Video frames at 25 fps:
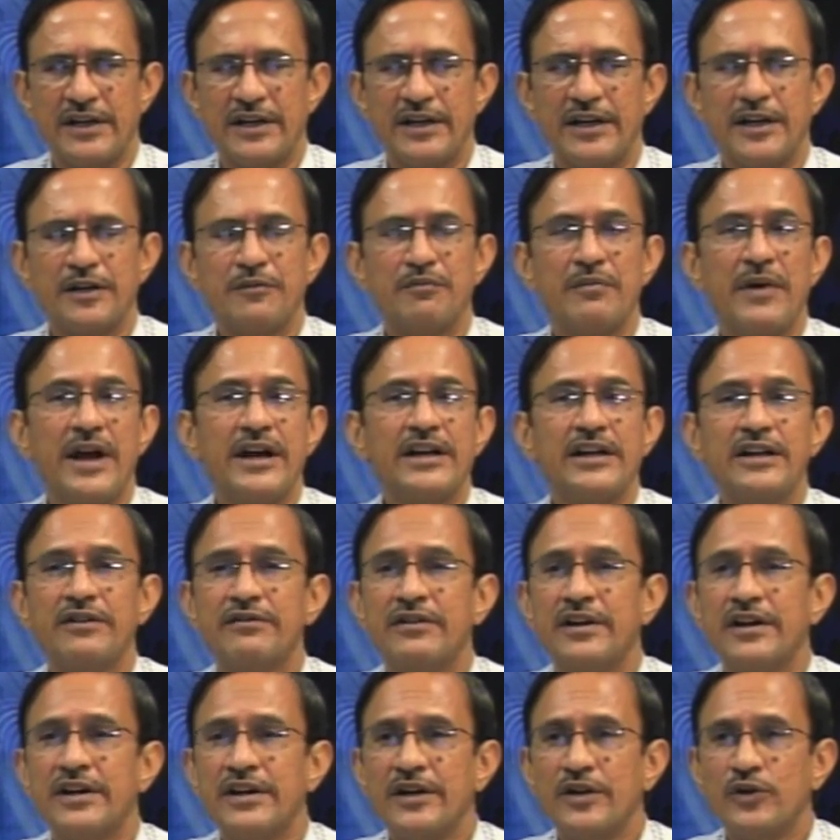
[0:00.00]
It might
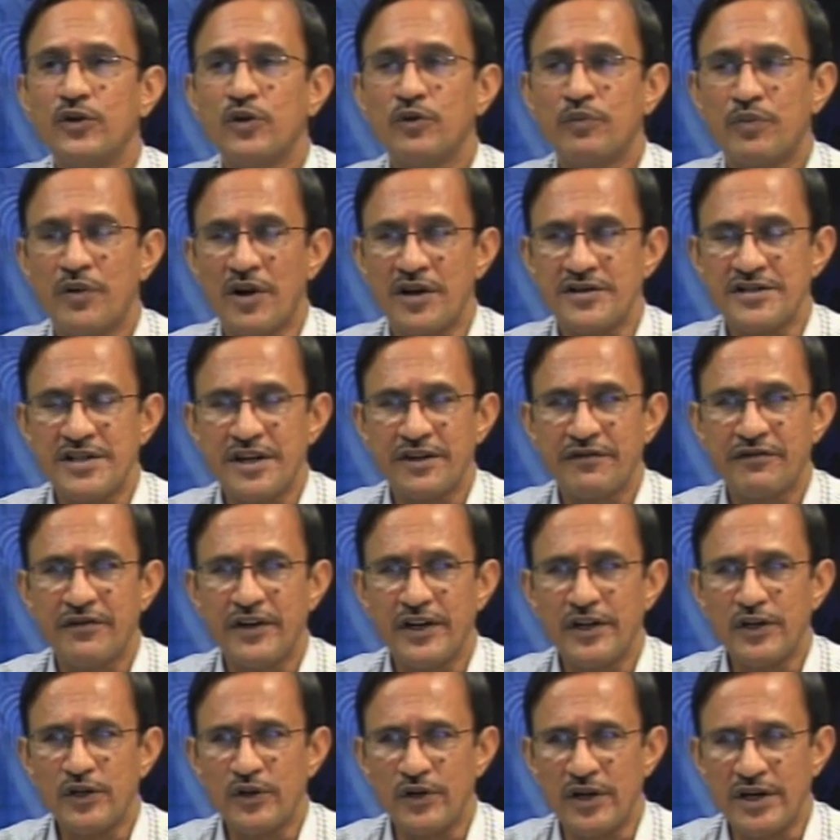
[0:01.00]
even lead to project
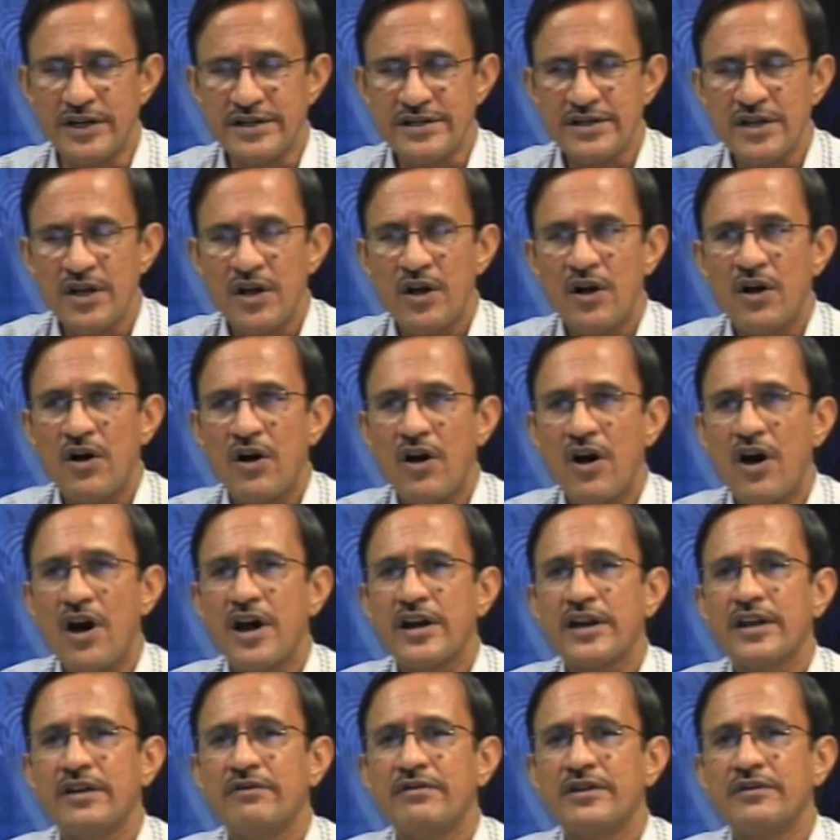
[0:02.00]
failures or
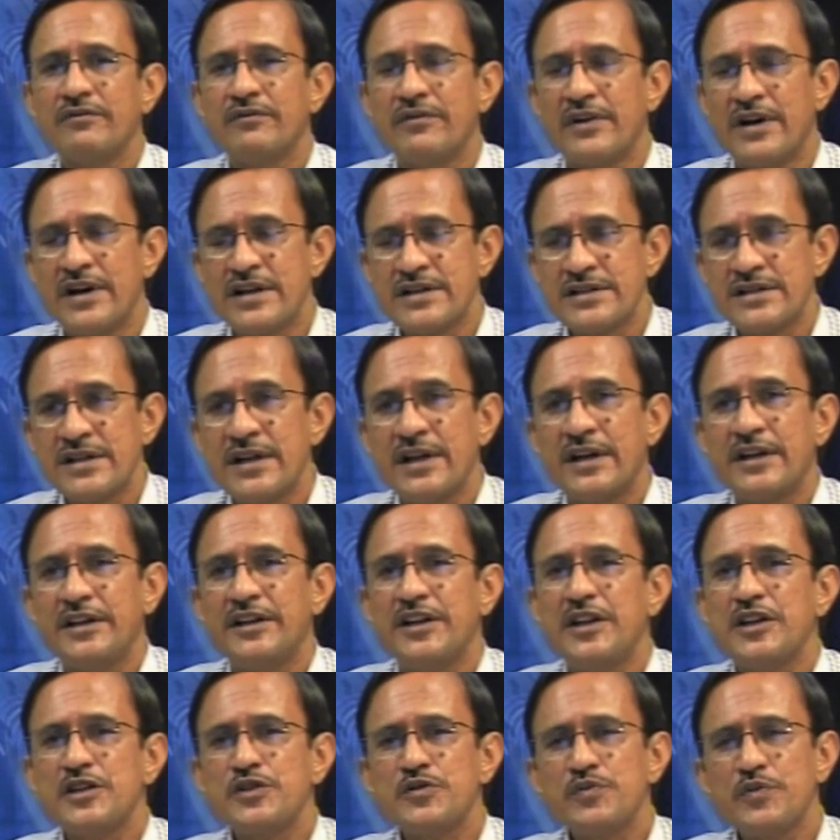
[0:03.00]
even worse,
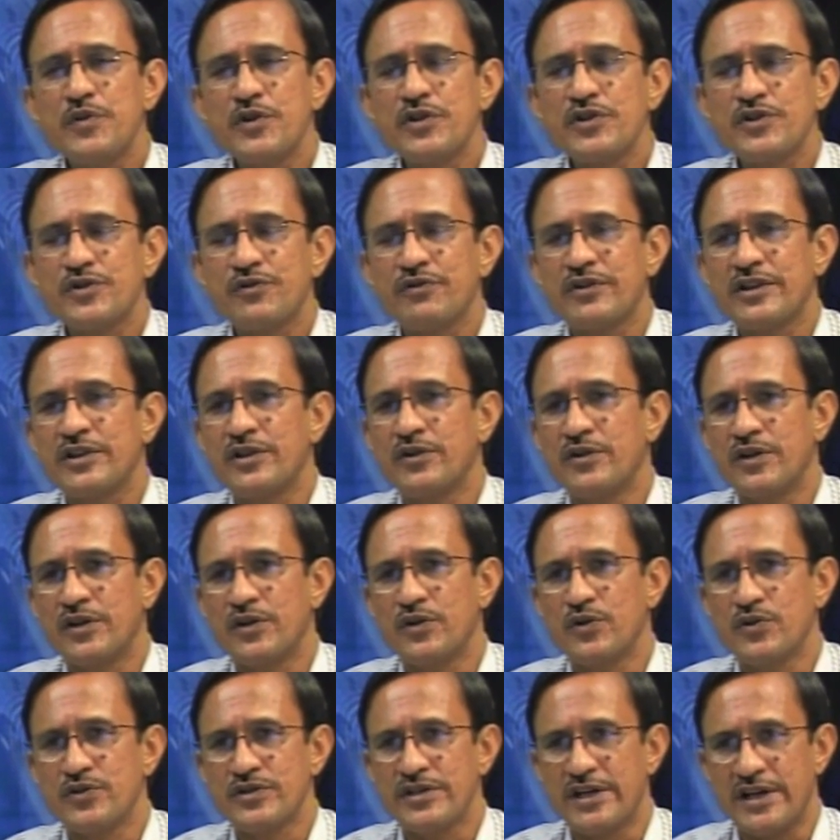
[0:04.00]
disputes with your
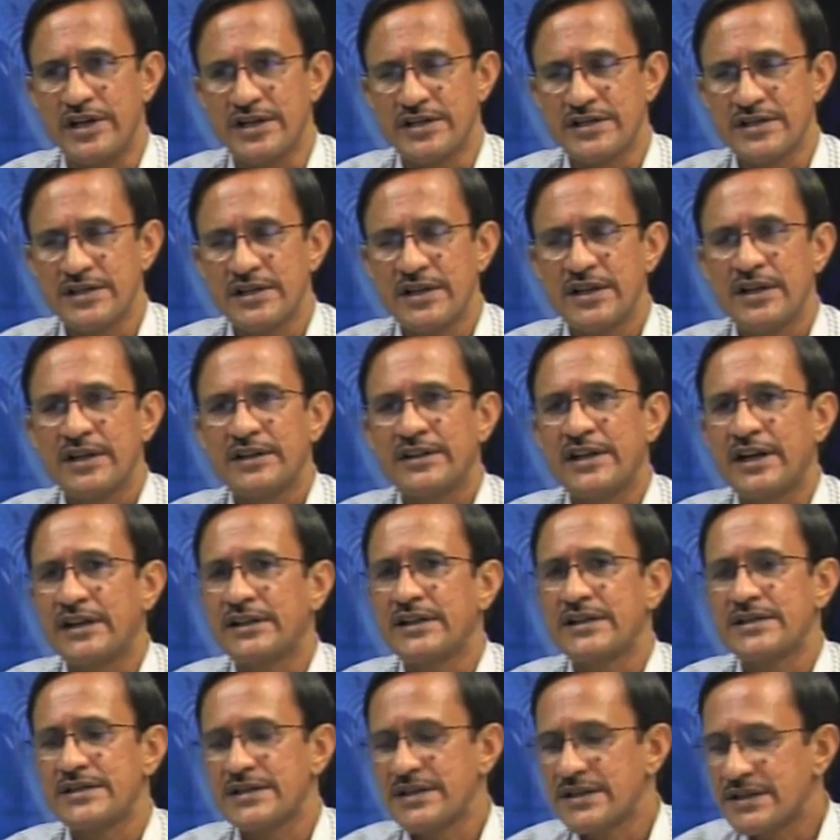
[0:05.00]
users, that
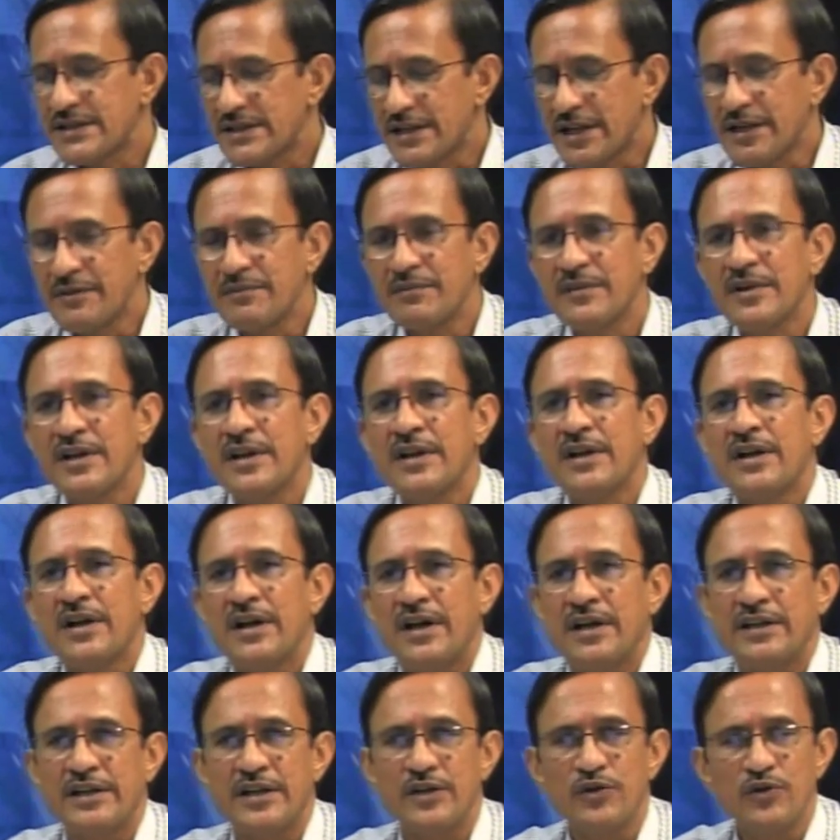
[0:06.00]
the system,
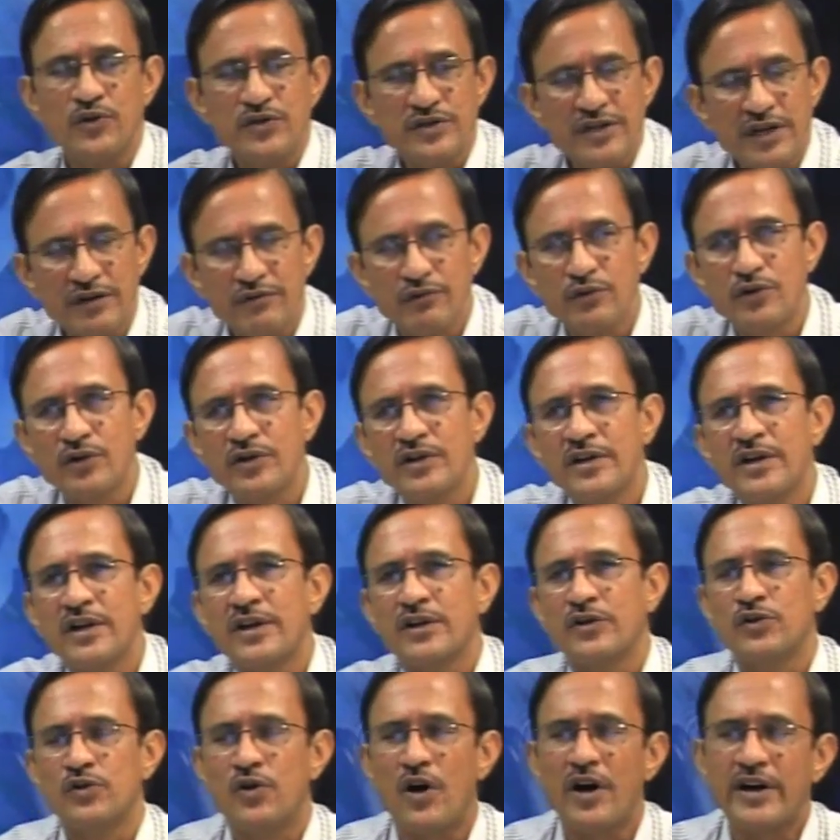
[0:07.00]
the user would
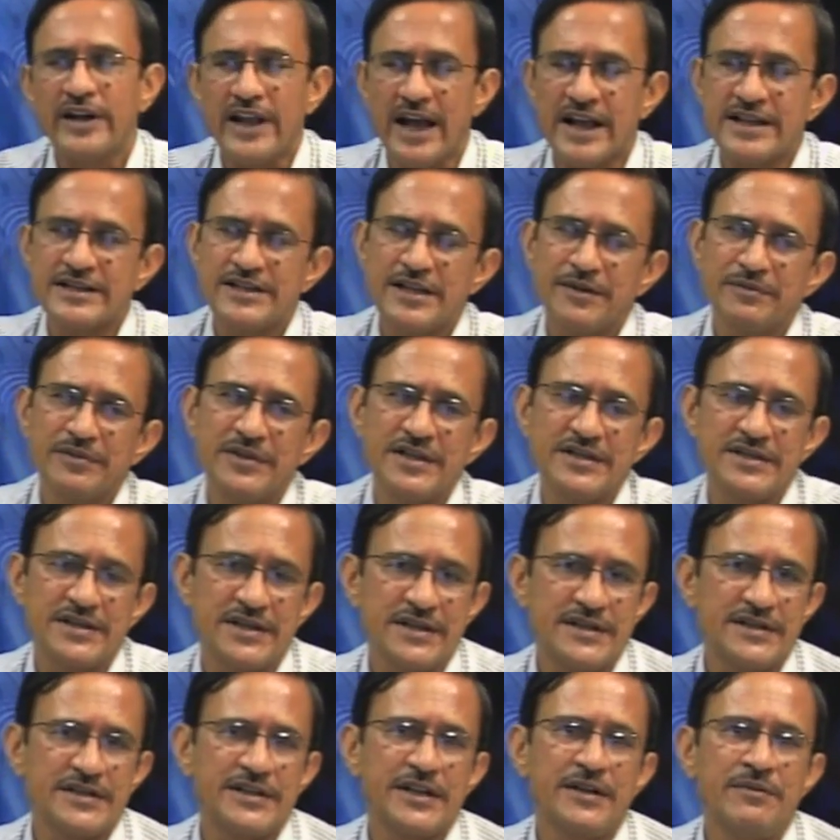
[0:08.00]
not accept the
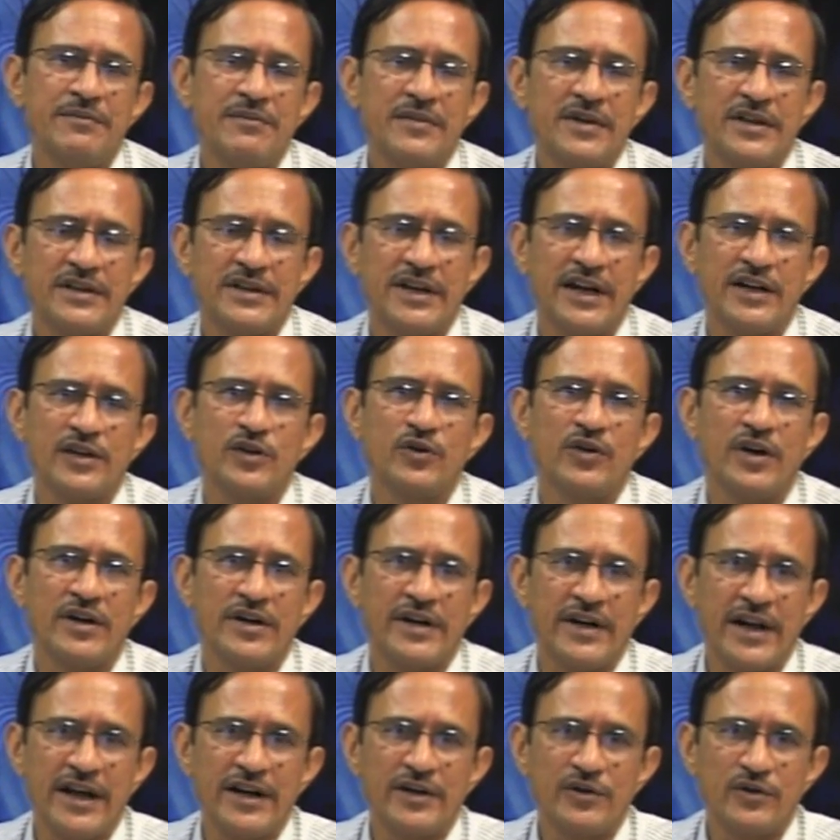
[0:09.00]
system that you are
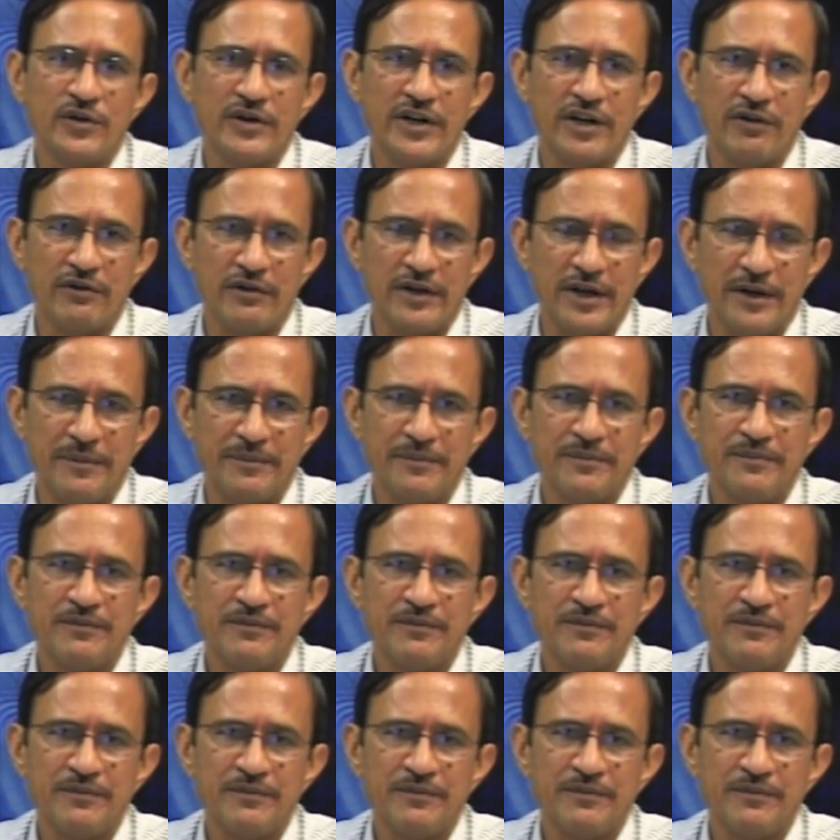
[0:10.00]
trying to develop.